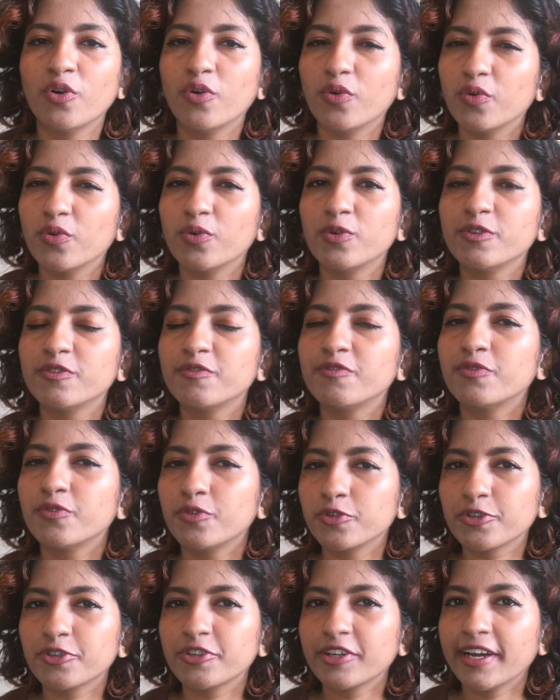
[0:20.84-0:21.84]
old
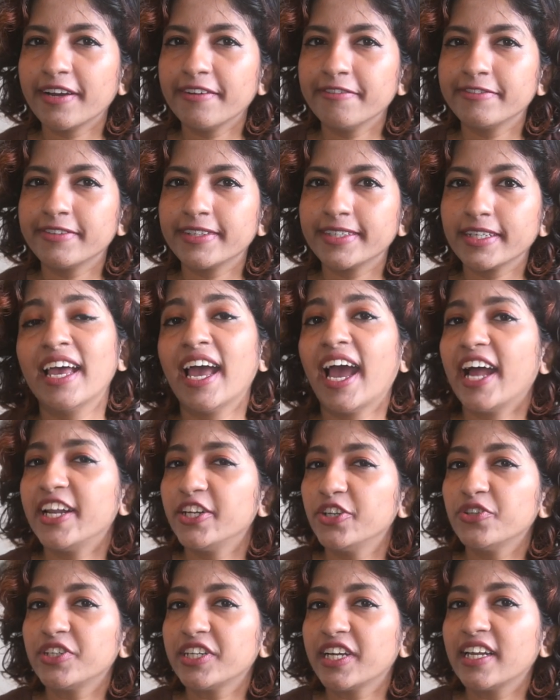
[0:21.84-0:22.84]
photographs, and
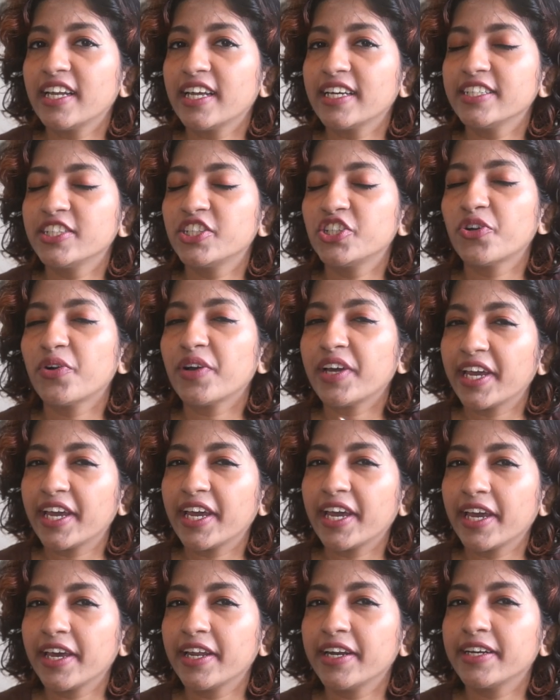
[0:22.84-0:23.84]
you realize your
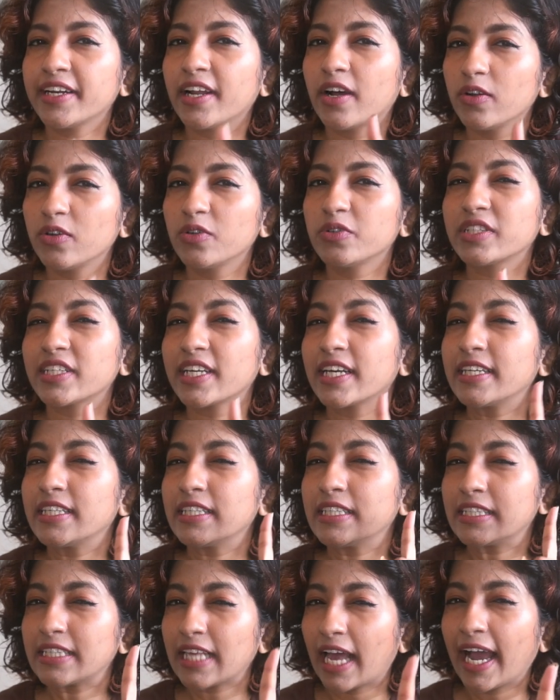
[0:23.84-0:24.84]
hair now looks
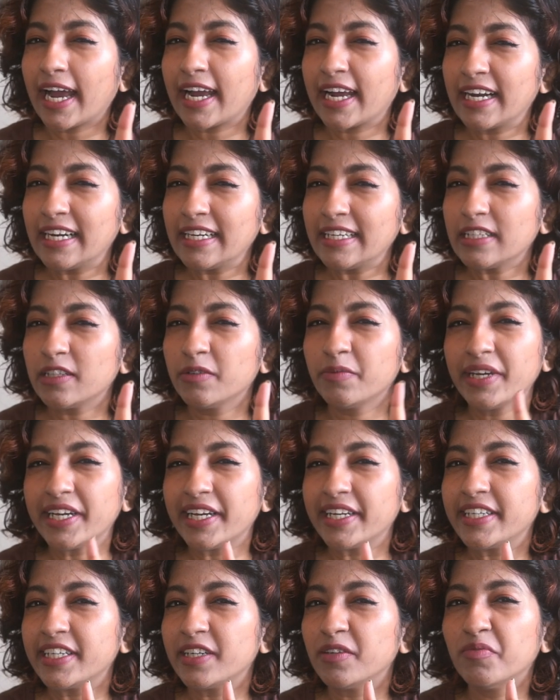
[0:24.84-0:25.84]
exactly the way
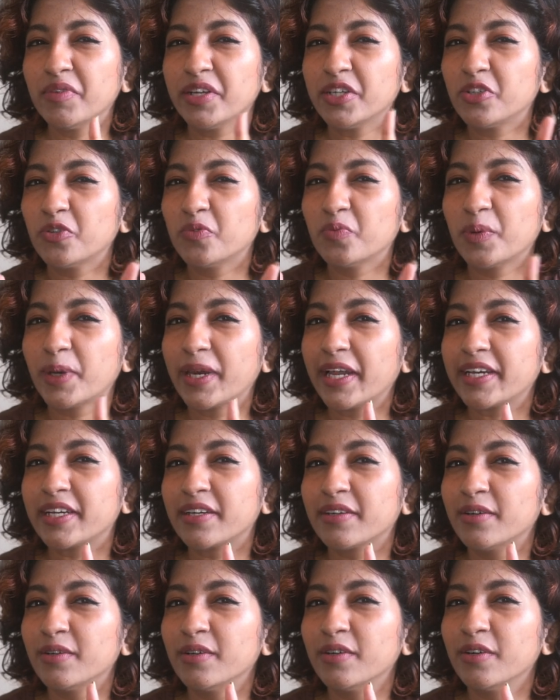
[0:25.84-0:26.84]
it did when you were like
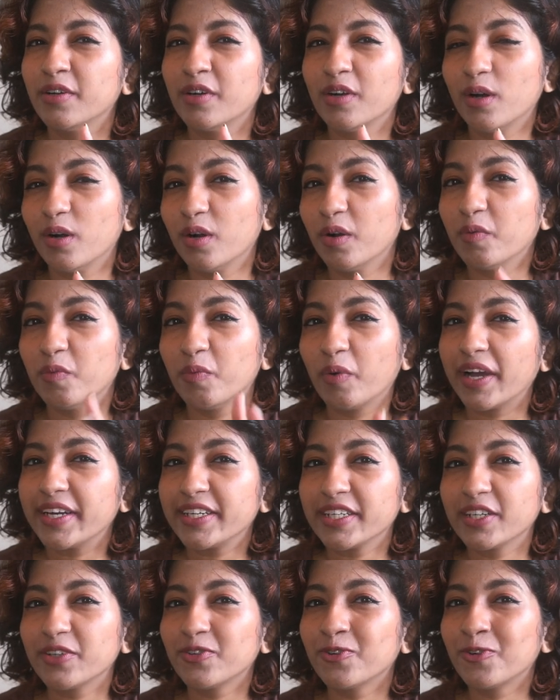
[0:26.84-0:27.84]
a 1
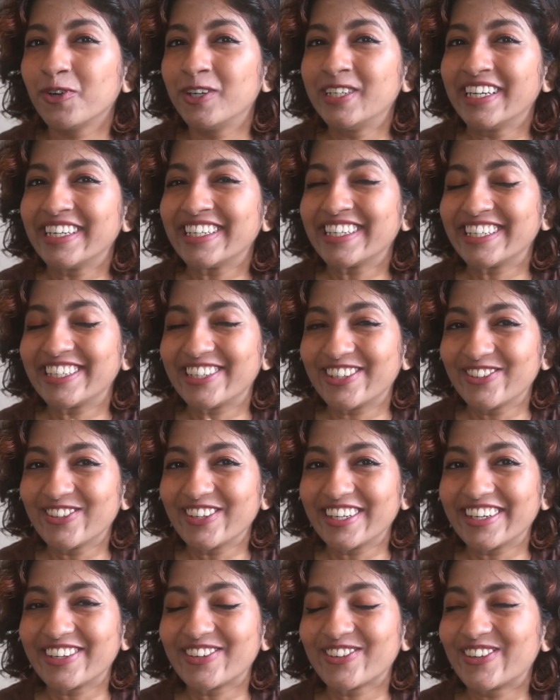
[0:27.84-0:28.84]
year old and a 2 year